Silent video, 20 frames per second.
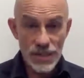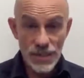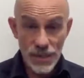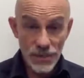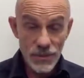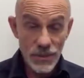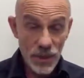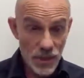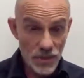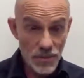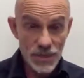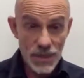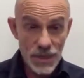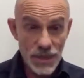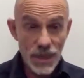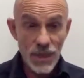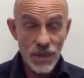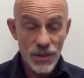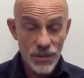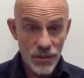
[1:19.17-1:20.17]
sometimes
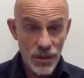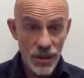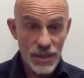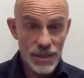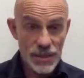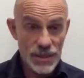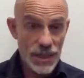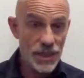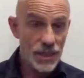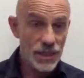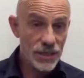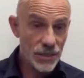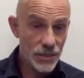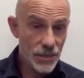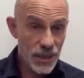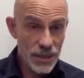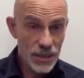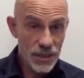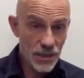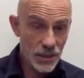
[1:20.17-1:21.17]
thrice daily,
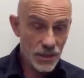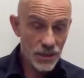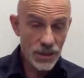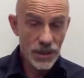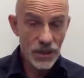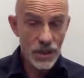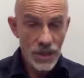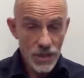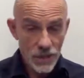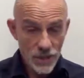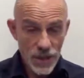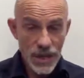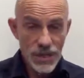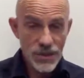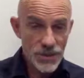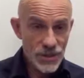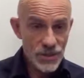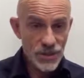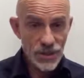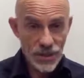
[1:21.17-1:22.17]
depending on the
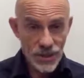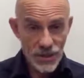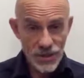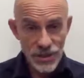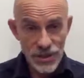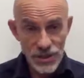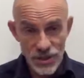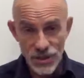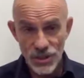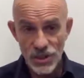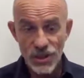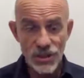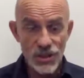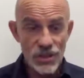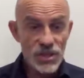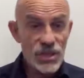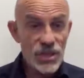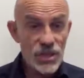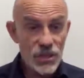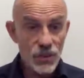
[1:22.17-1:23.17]
patient, the condition and the
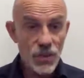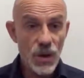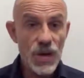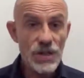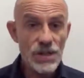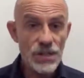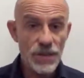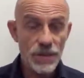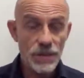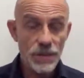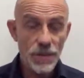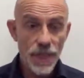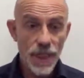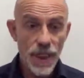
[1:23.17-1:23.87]
situation.